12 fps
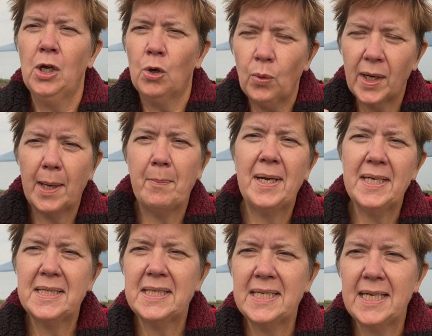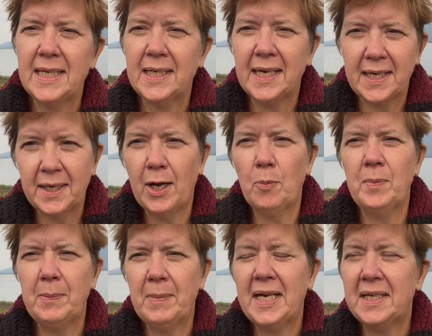what I might see, and it helped
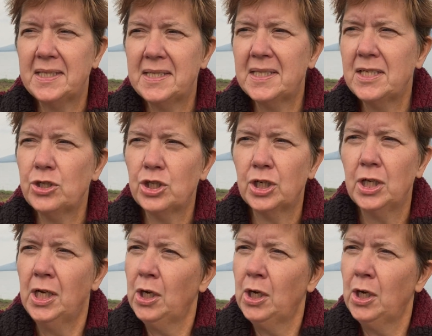me make a decision.